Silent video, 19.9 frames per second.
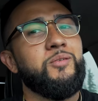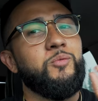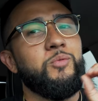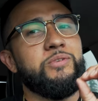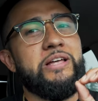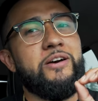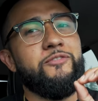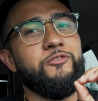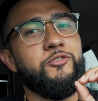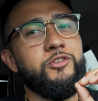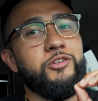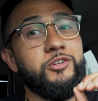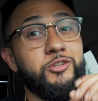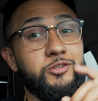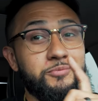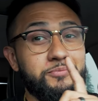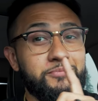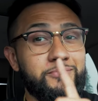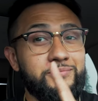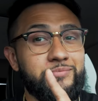without further
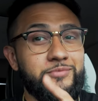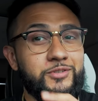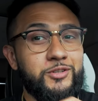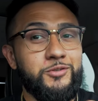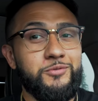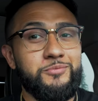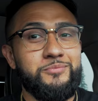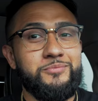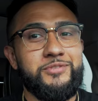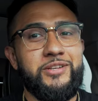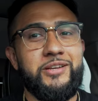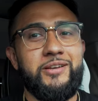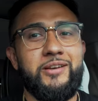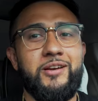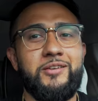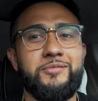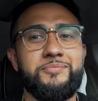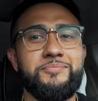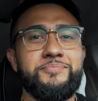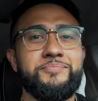ado, you take
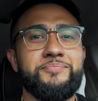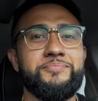care.